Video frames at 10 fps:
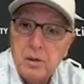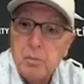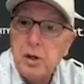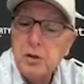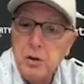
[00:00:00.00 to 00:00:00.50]

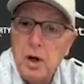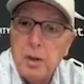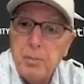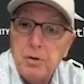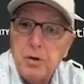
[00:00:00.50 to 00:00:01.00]
bringing you
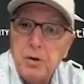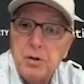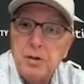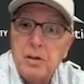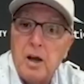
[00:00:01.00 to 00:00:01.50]

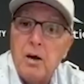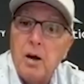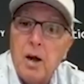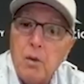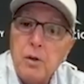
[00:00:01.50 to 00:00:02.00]
opportunities? How
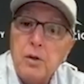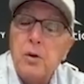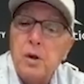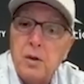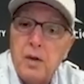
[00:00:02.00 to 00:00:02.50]
are we
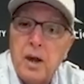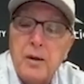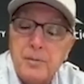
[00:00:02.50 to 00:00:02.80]
doing on that?